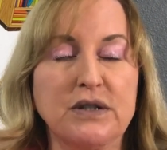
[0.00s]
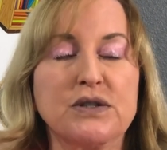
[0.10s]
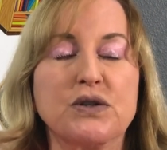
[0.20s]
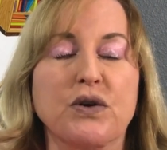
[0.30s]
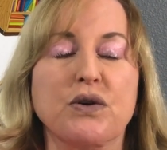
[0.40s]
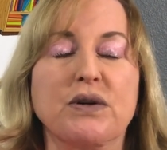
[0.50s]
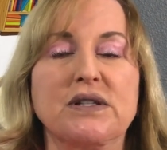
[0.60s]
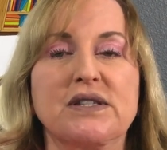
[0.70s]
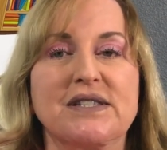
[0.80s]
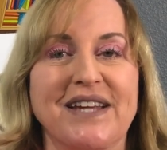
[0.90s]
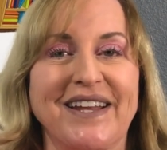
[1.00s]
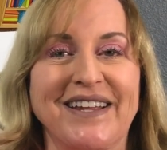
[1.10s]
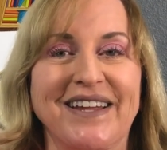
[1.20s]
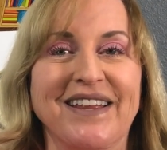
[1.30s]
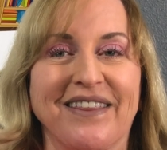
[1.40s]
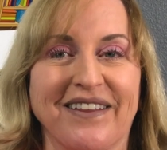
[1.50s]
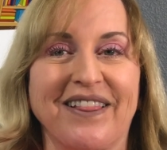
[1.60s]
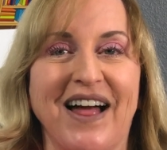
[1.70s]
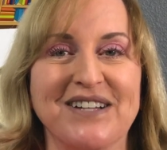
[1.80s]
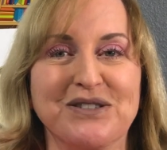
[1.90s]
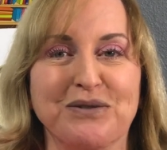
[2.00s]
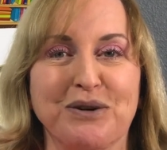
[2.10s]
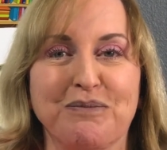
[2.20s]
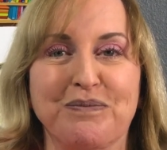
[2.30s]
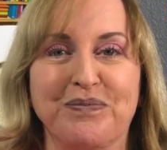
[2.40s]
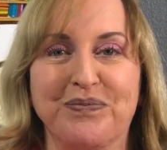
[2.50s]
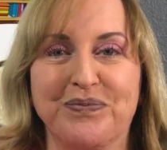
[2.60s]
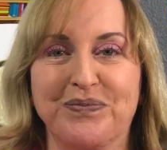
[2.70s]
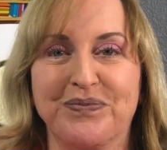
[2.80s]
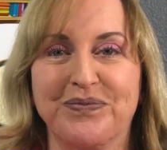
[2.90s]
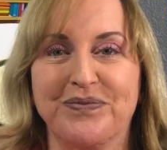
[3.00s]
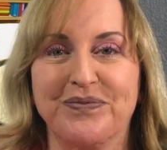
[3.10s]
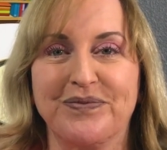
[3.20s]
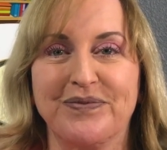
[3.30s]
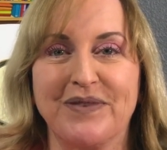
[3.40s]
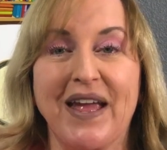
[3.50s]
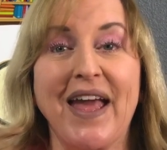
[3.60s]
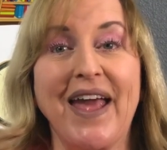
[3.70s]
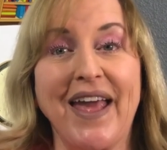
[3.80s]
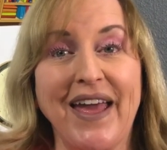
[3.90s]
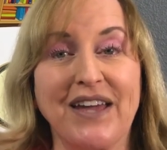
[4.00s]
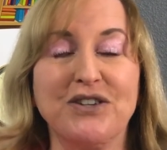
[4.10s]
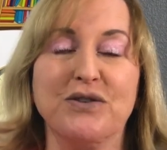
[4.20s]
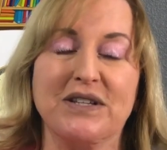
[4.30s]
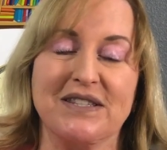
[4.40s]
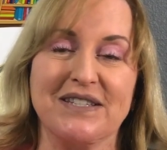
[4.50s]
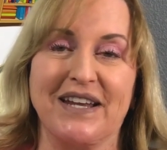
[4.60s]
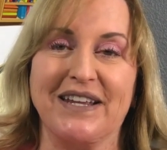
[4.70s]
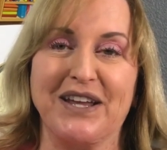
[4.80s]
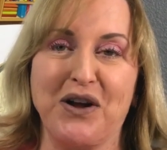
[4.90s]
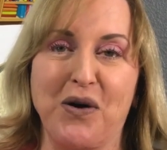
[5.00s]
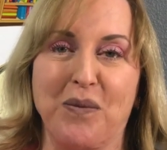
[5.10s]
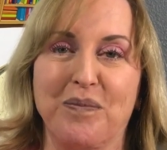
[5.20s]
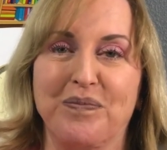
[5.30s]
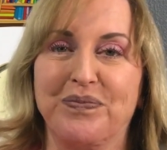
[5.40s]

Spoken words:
so you can study in the classroom. And you can study at home.